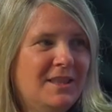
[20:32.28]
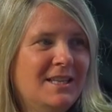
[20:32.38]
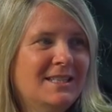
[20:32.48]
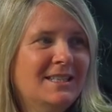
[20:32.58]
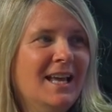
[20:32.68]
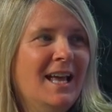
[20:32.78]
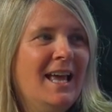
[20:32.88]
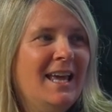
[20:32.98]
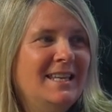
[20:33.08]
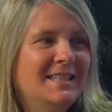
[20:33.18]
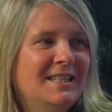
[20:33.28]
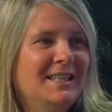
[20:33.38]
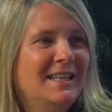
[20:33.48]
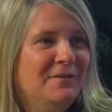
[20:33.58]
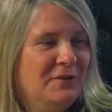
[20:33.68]
with this. Is
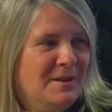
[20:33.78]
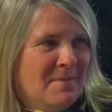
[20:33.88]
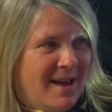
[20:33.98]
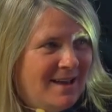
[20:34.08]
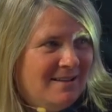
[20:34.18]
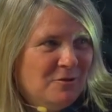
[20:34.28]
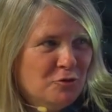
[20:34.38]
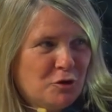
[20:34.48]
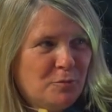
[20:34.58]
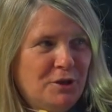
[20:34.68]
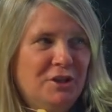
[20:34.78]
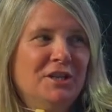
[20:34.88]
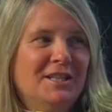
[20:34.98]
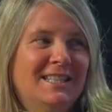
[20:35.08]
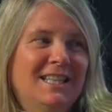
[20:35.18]
the female
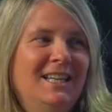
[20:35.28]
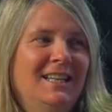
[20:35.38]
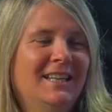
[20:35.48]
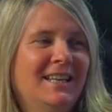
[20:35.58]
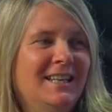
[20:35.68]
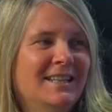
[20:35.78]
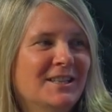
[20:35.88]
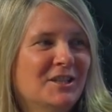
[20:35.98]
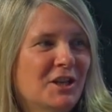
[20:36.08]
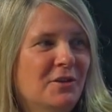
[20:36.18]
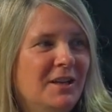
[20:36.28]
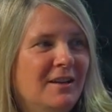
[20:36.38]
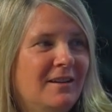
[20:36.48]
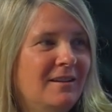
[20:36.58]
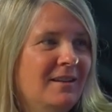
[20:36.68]
entrepreneur scene in
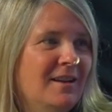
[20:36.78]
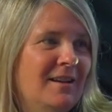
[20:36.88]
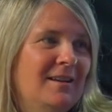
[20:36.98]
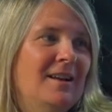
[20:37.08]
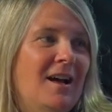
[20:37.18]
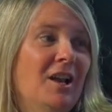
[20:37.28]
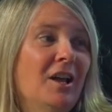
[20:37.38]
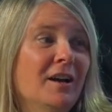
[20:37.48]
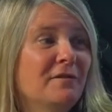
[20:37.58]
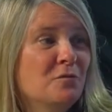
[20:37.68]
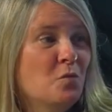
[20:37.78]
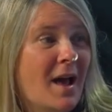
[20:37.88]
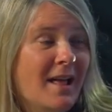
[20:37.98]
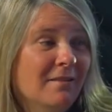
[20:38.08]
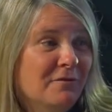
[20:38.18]
Estonia alive and
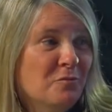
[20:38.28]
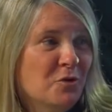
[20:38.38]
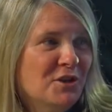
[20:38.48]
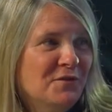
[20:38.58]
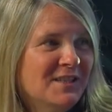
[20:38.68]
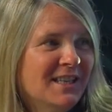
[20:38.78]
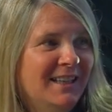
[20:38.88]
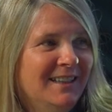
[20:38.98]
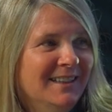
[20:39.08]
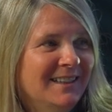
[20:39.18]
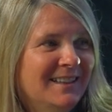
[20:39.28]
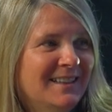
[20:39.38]
well from what you've seen?